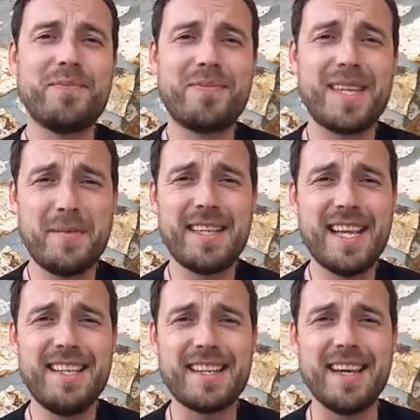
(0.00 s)
Does that make
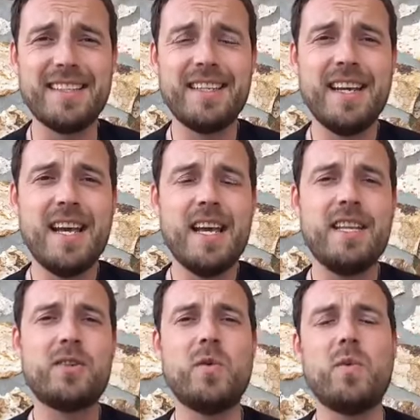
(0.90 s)
sense, guys?
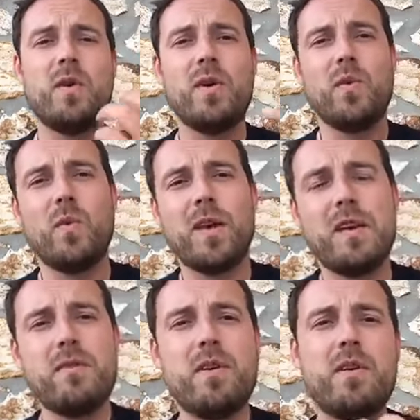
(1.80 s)
So,
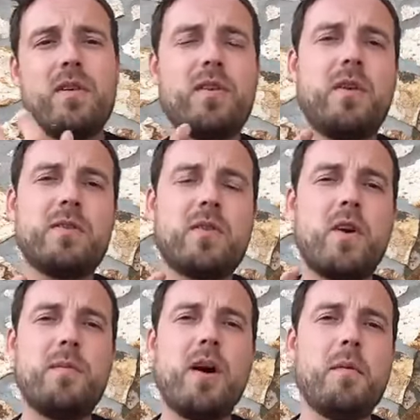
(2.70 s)
whatever thoughts
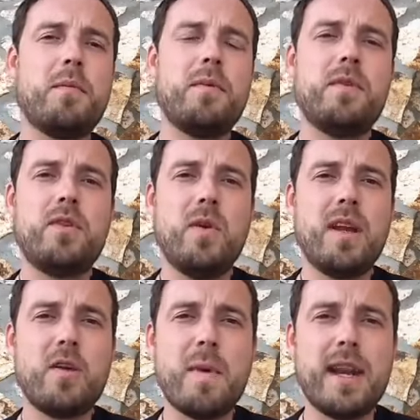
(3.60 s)
crop up during
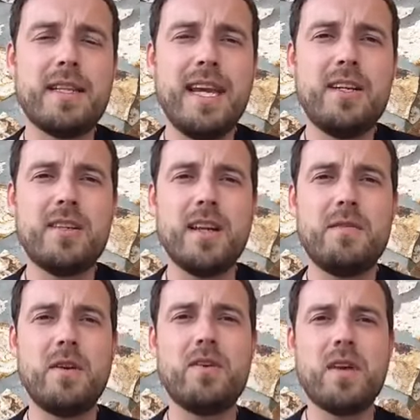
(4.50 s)
your meditation, if
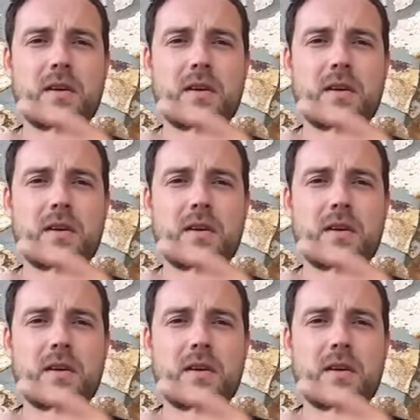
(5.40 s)
you're doing it